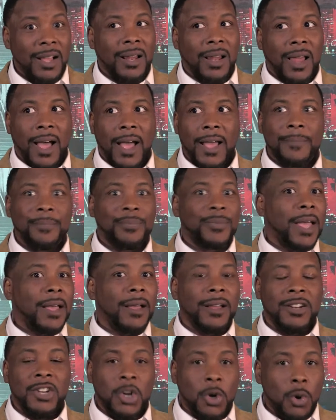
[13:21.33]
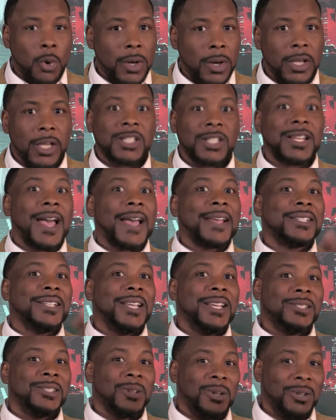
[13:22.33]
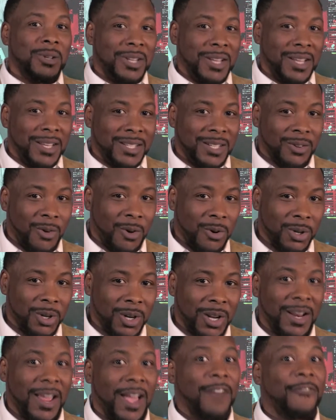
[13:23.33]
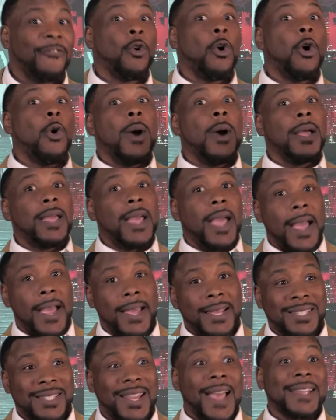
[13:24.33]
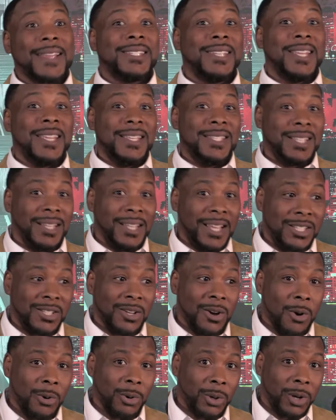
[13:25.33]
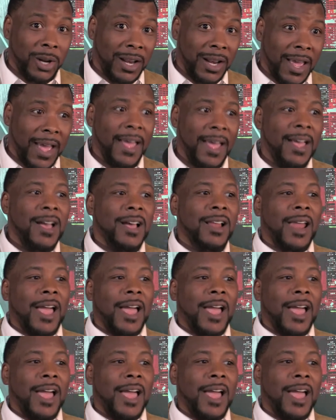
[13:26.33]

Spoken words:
Like annuities, tax liens or deeds are older than that. 401ks, tax deeds and liens are older than that.